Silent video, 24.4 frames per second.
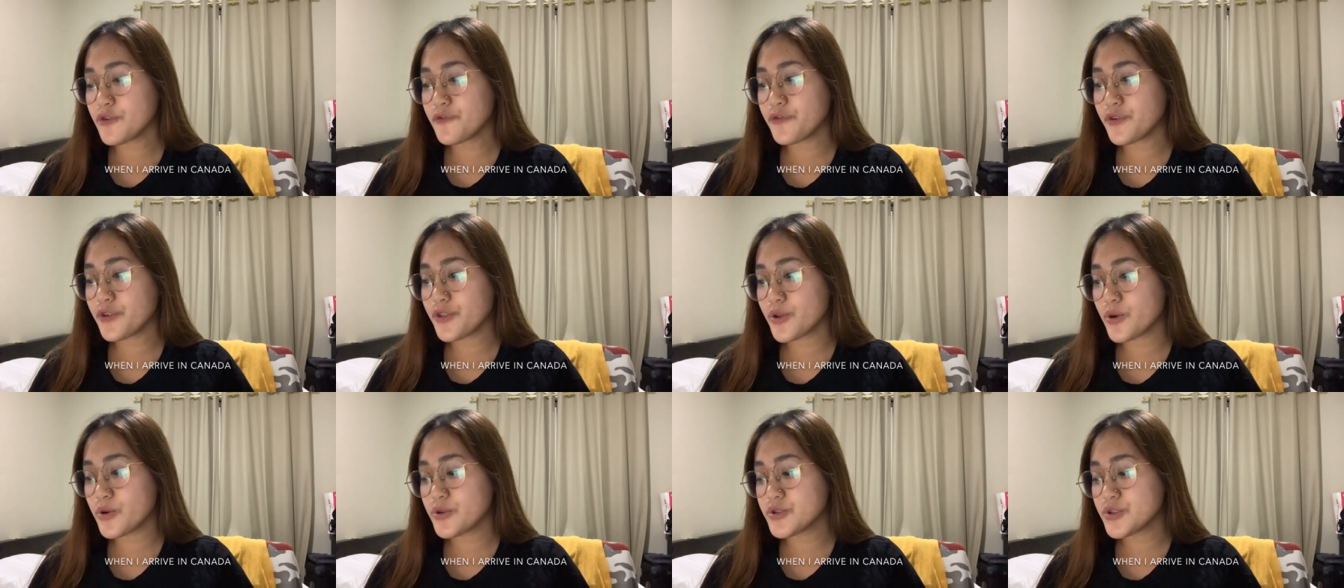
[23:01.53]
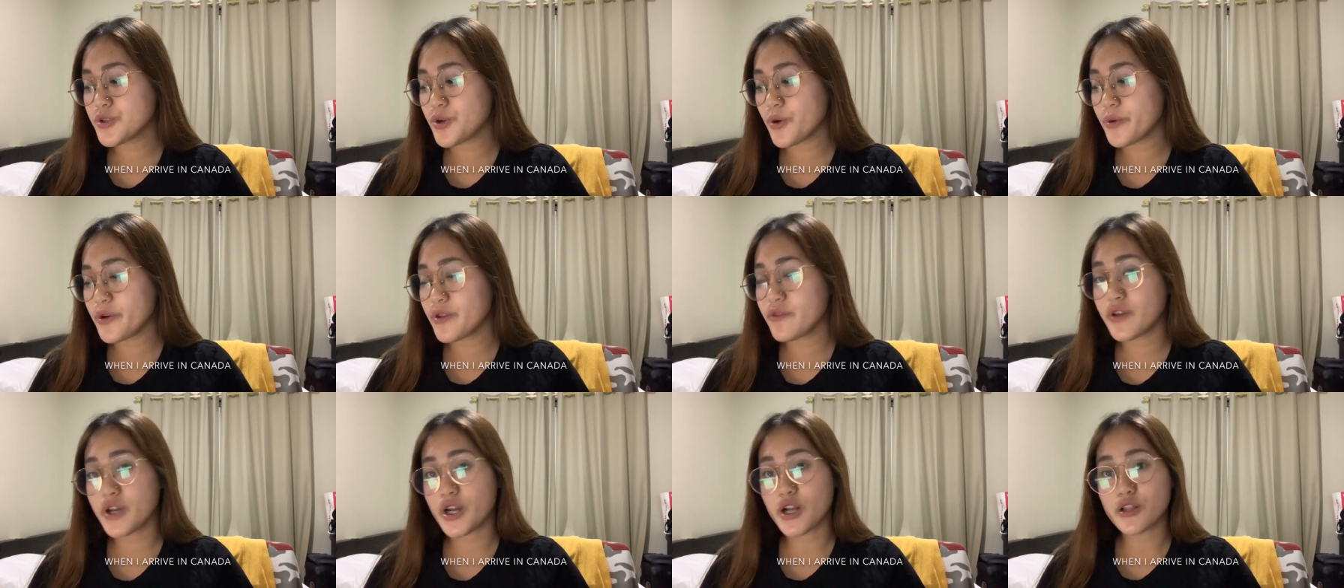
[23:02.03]
for those
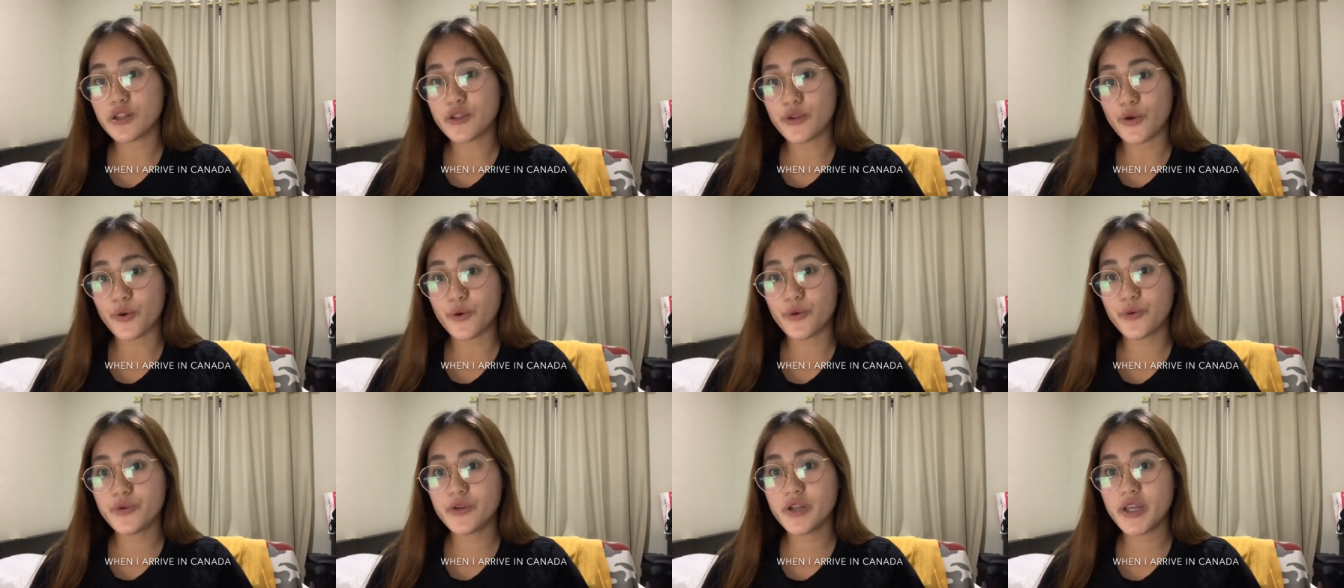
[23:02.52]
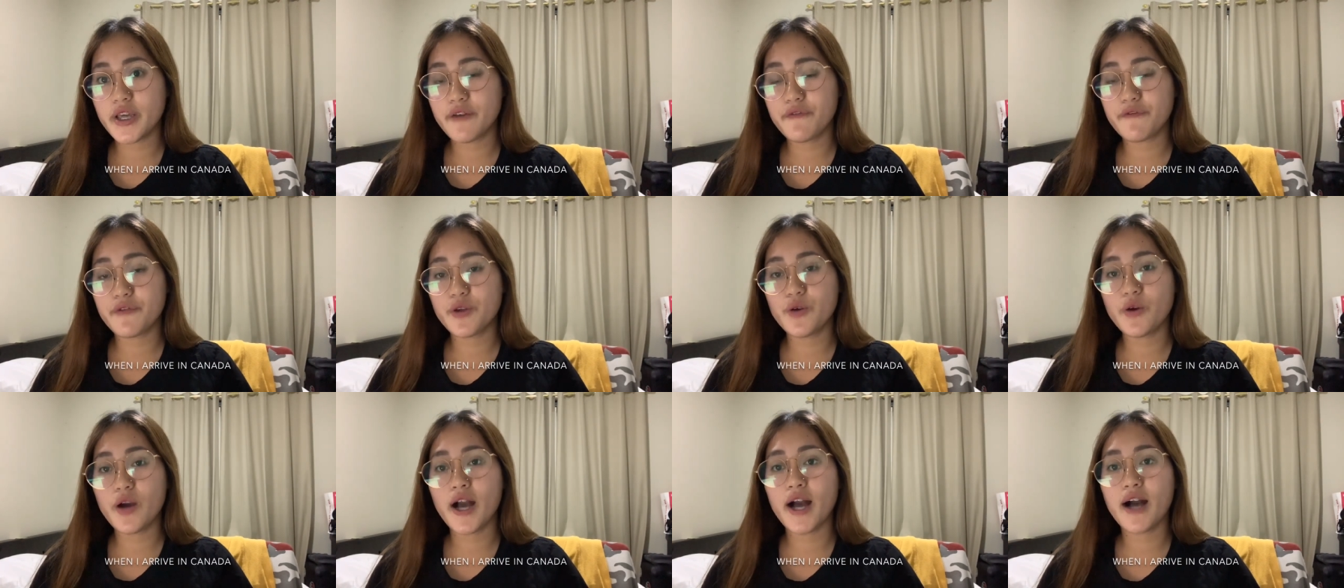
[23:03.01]
going there alone, if
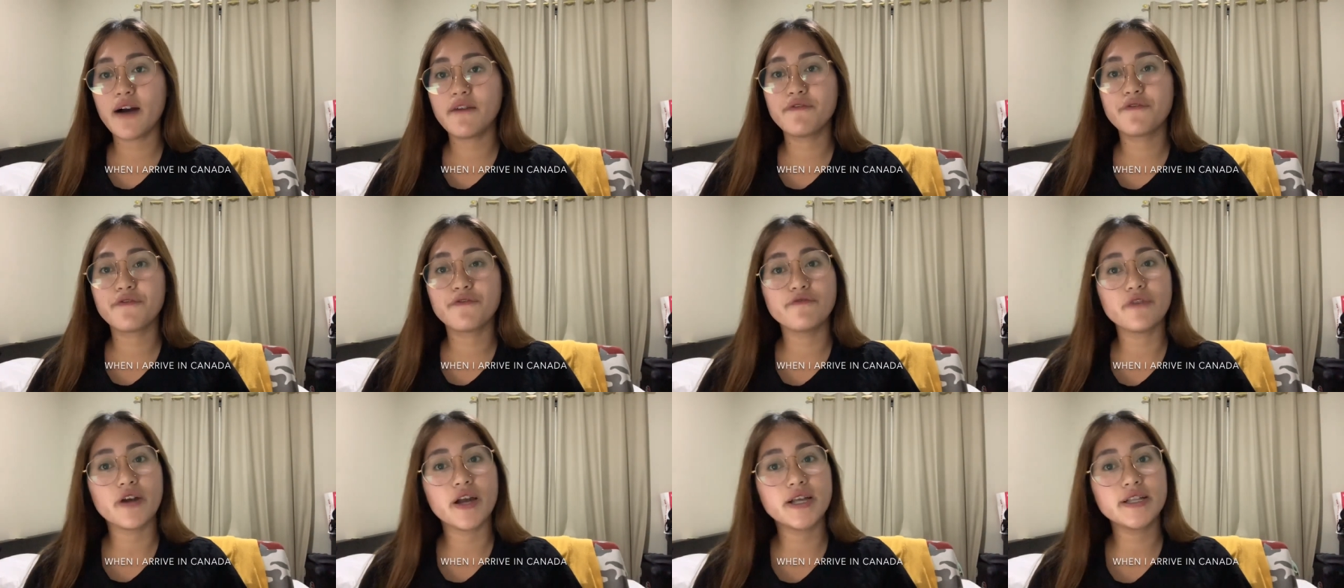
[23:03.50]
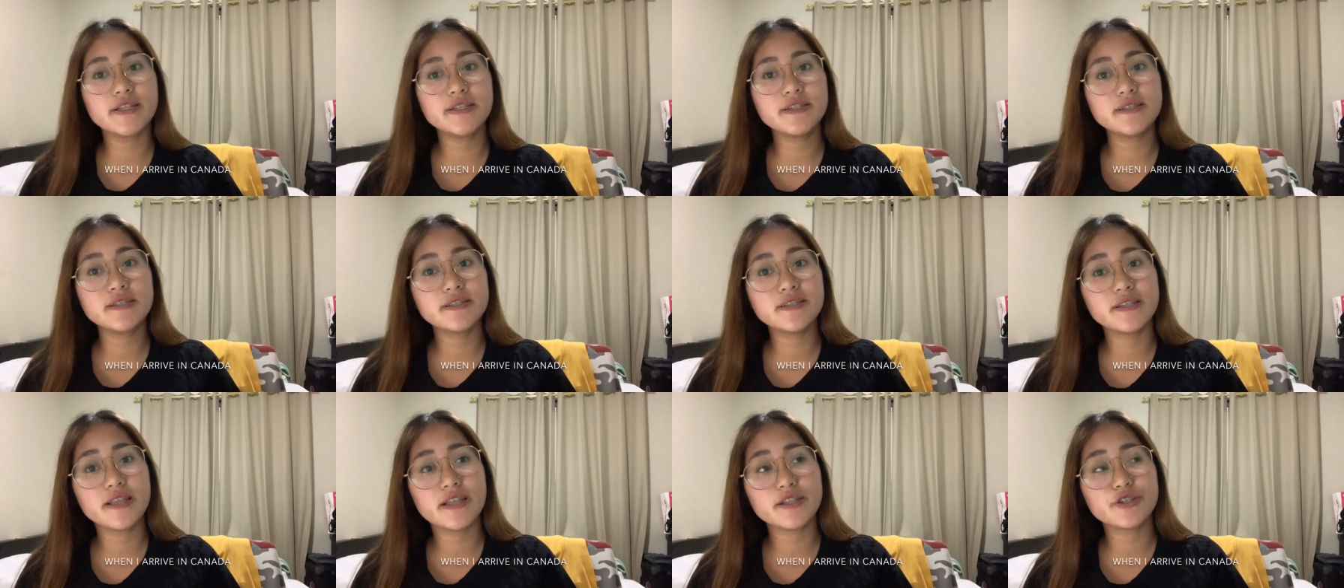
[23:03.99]
you have
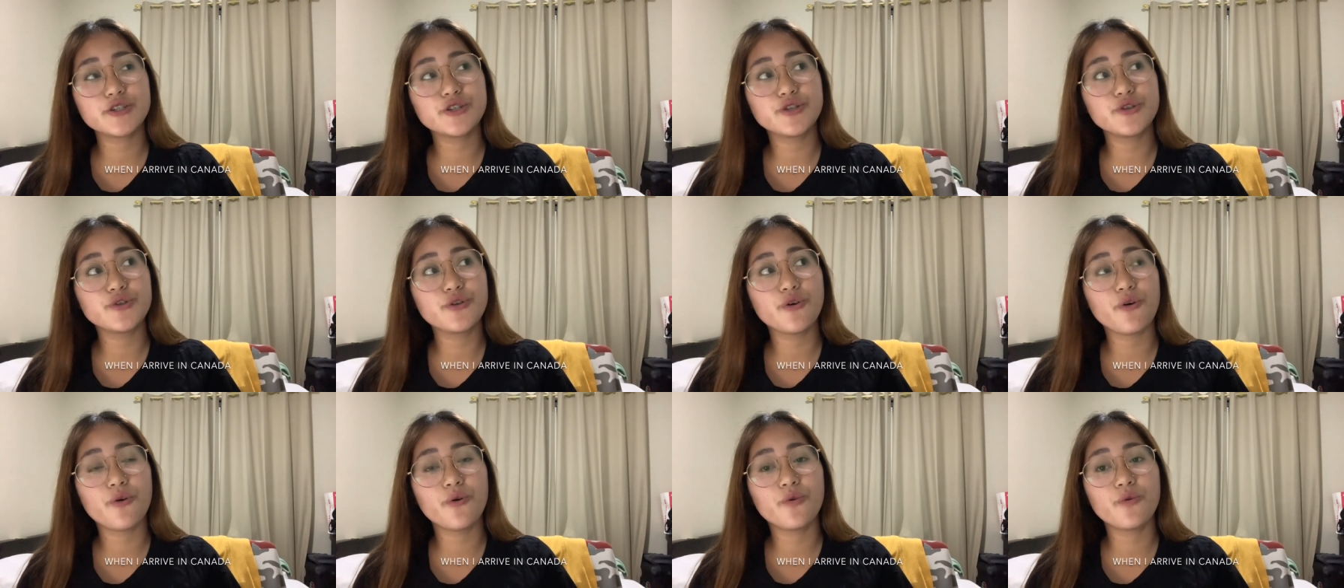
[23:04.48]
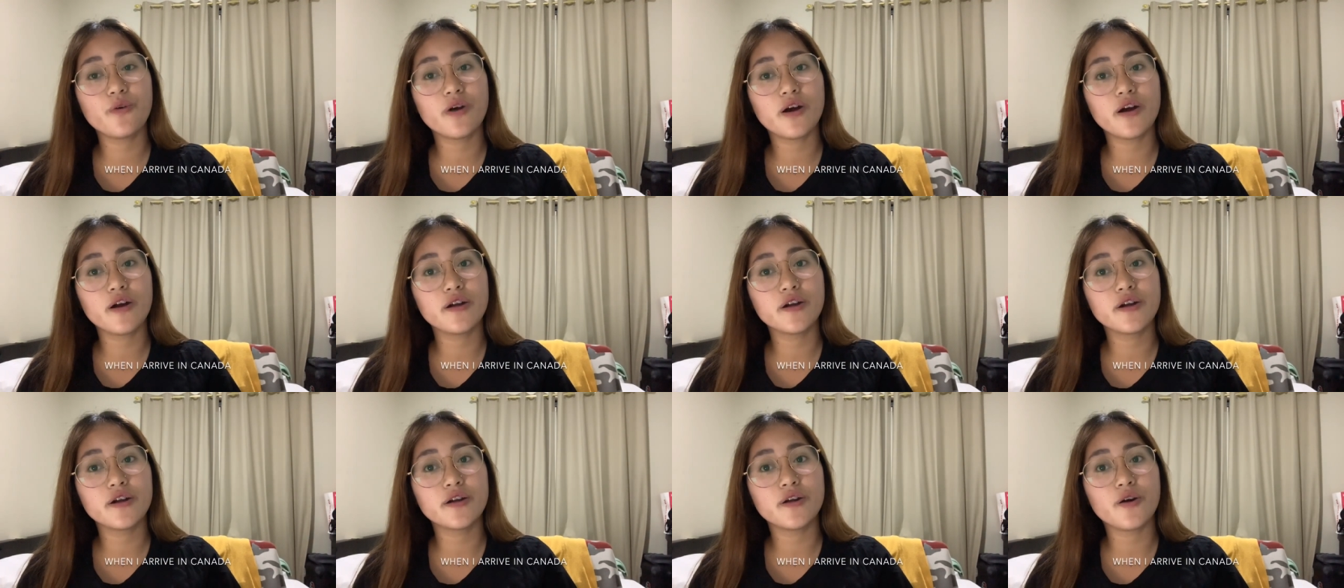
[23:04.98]
friends that you know
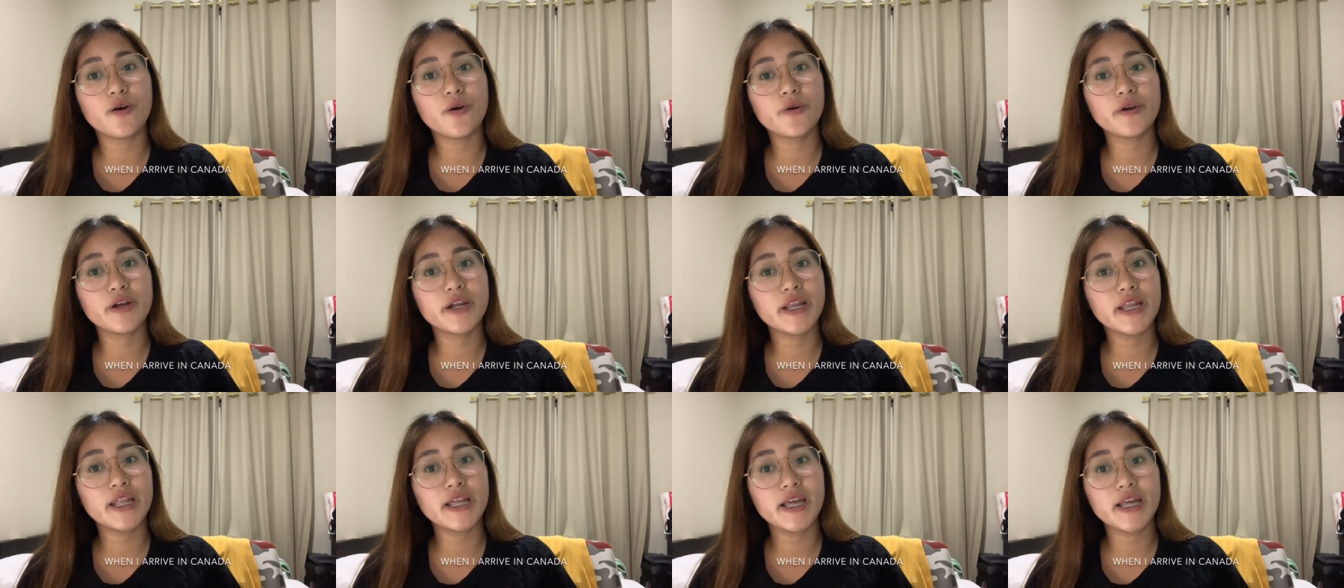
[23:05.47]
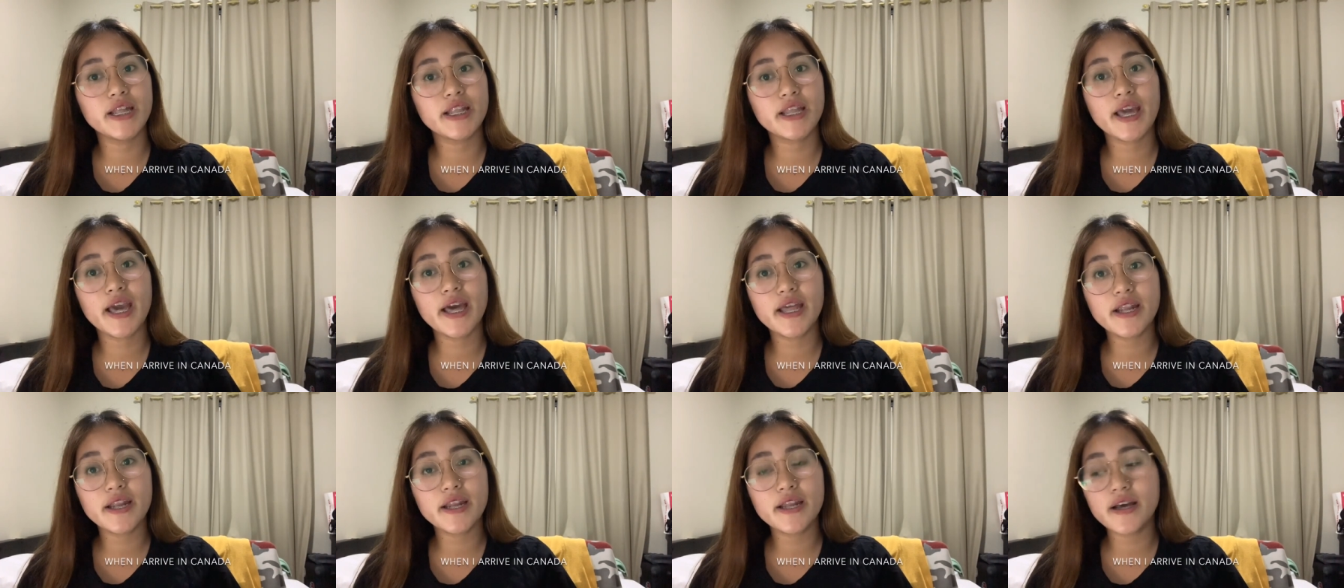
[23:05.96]
are already in
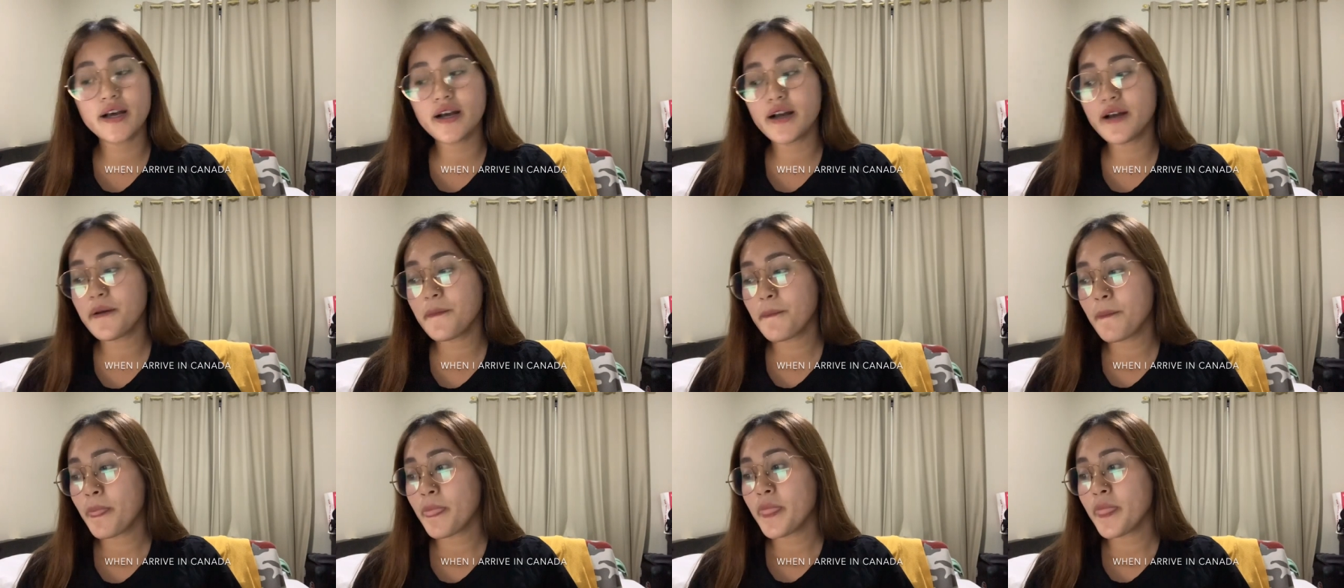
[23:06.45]
Canada